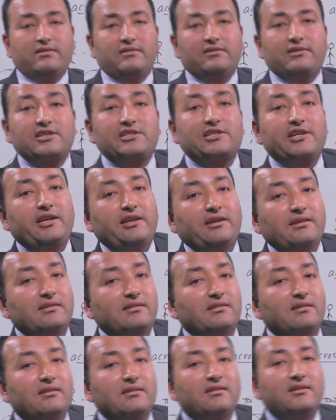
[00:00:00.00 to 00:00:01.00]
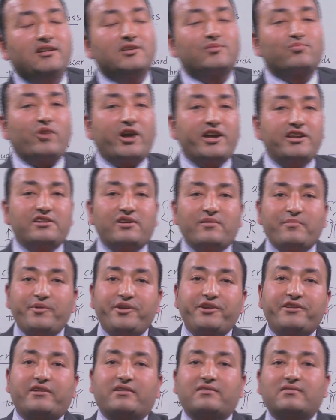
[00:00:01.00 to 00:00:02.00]
Dasai is point or
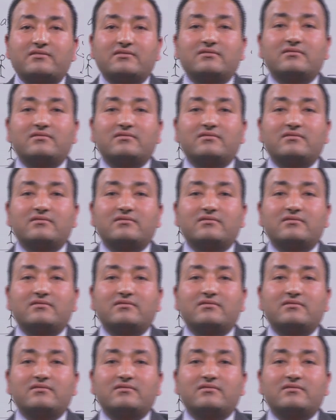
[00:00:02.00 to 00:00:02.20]
period?